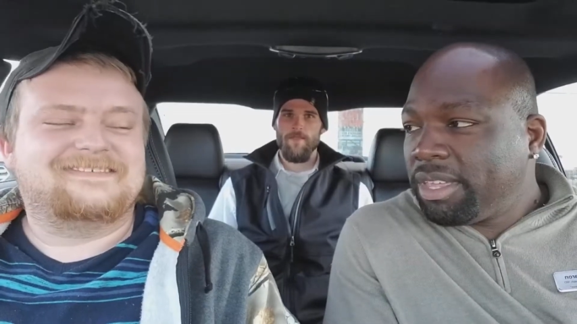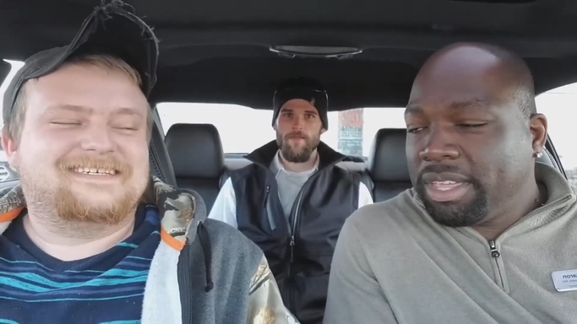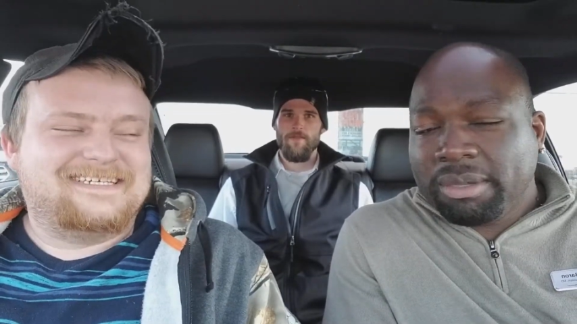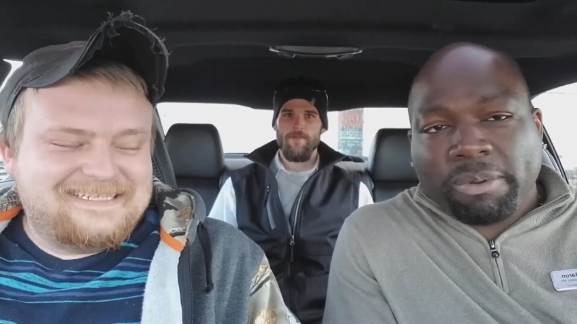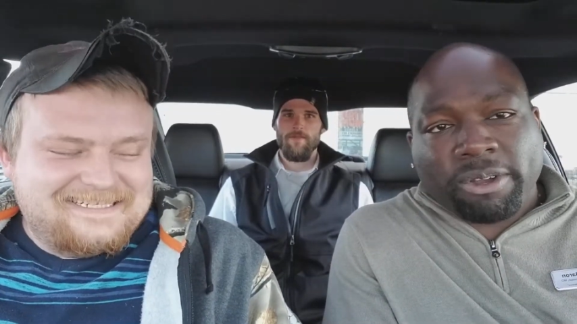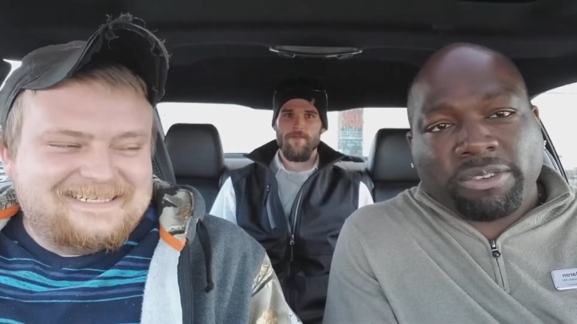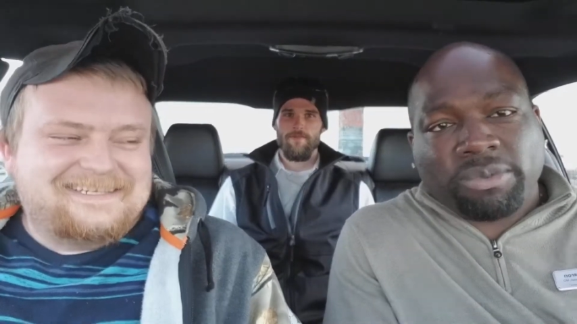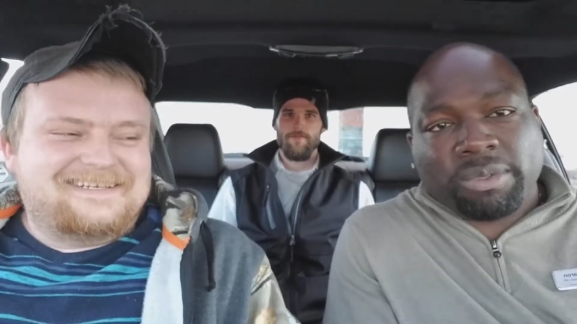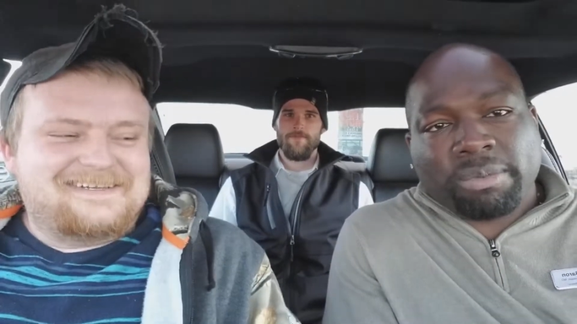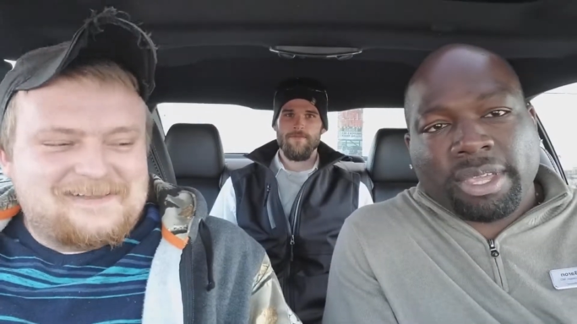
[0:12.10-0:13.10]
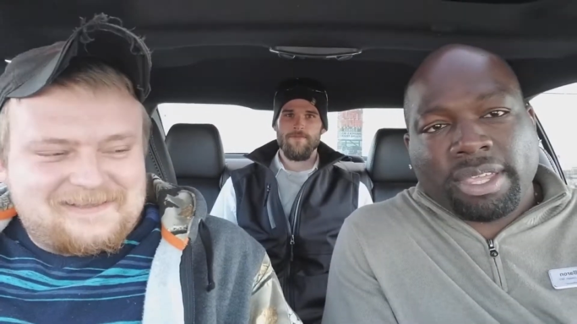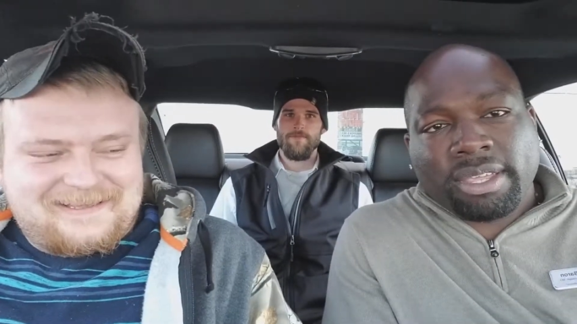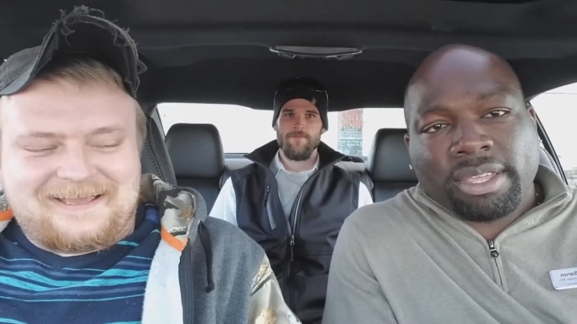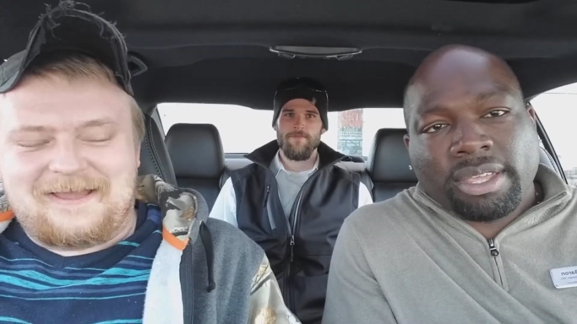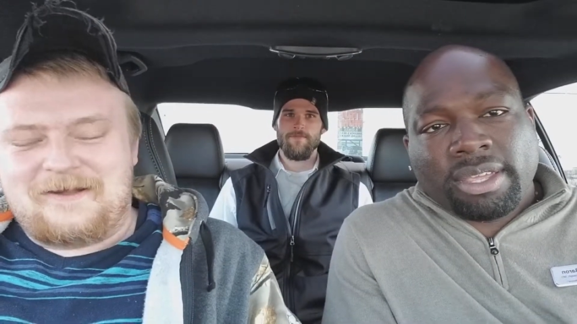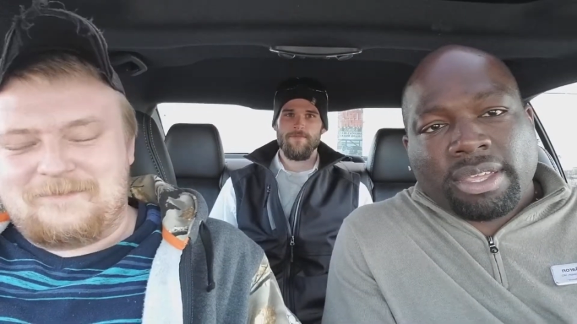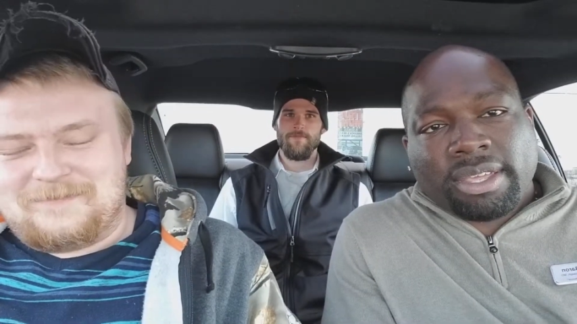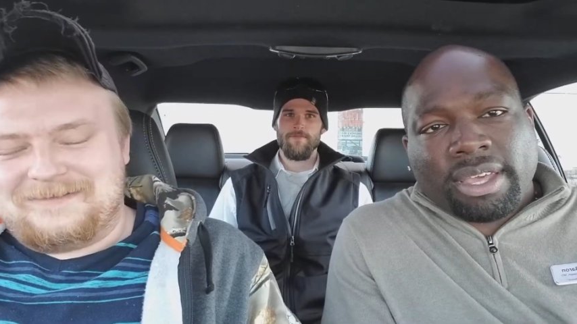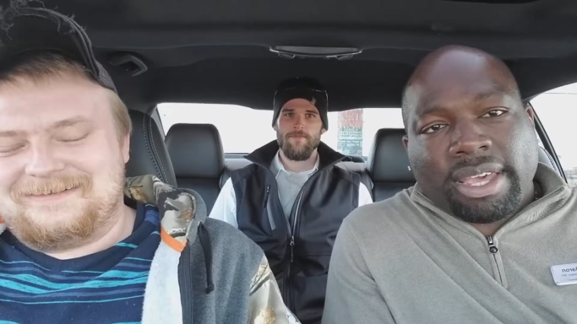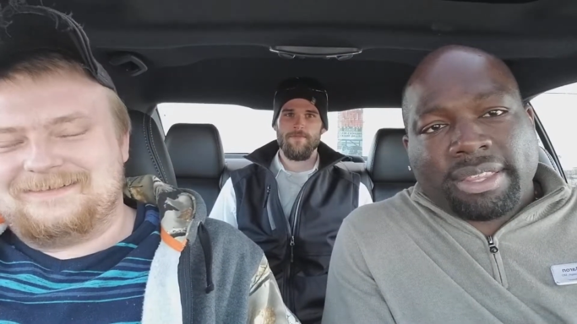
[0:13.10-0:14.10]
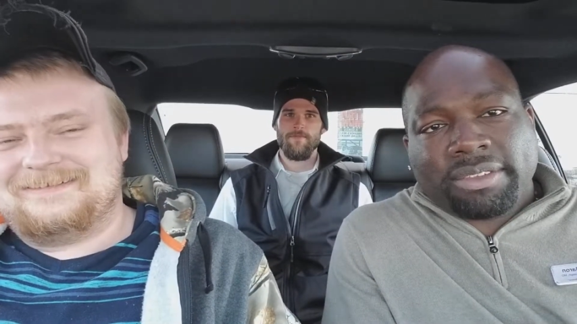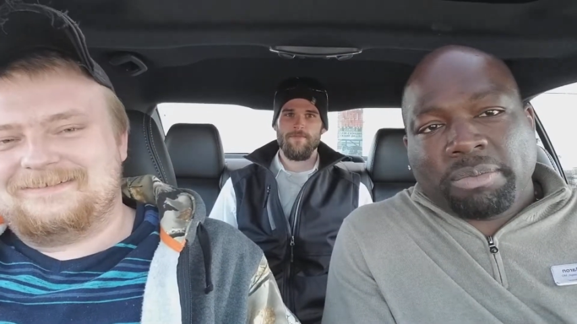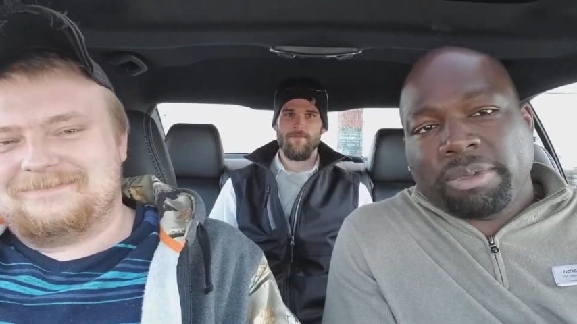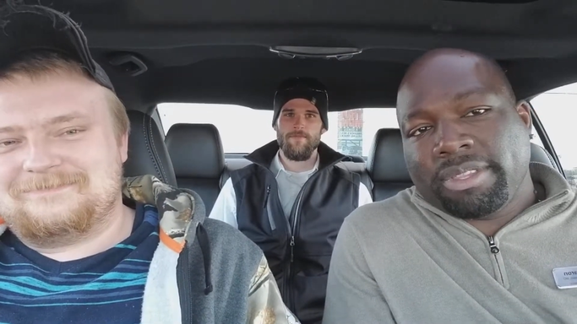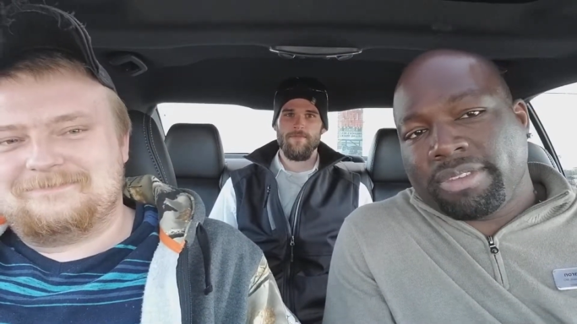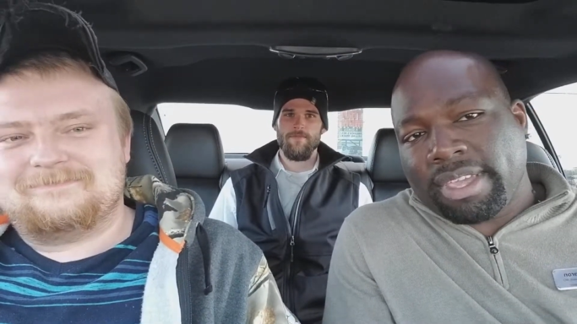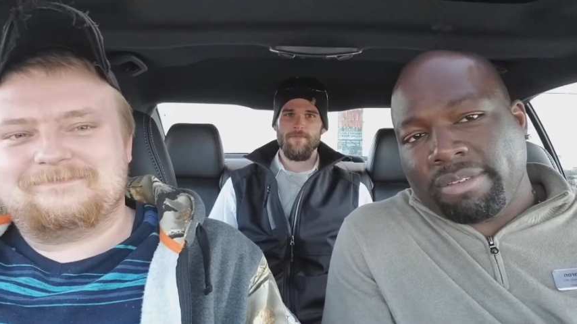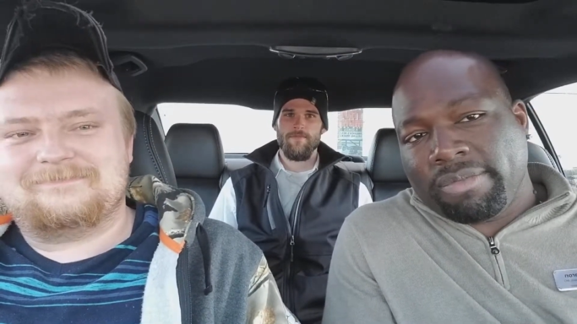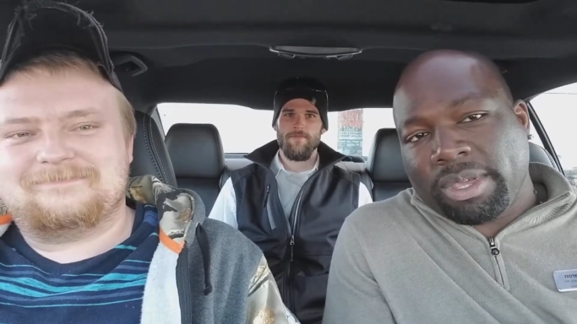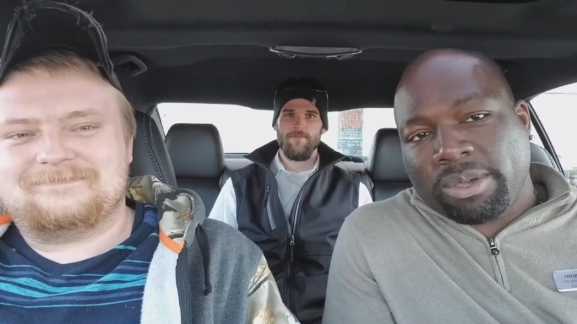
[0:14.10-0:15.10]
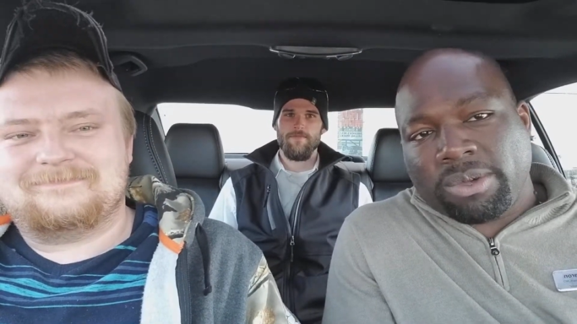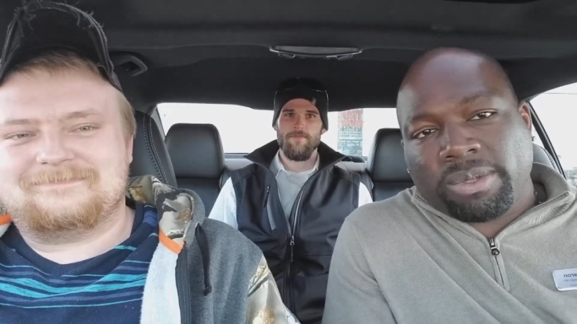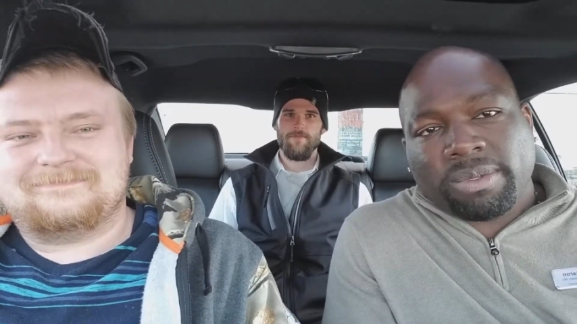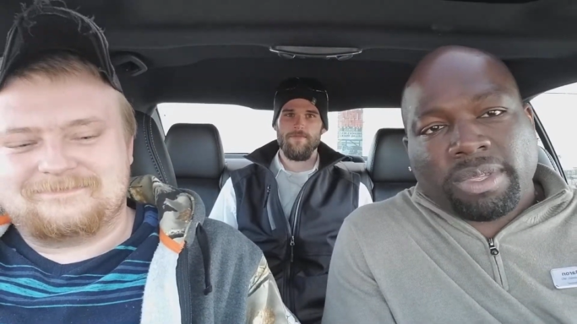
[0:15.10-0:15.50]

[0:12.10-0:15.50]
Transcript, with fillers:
Speaker 1: he purchased with me. Yep. Uh, this will be the second vehicle.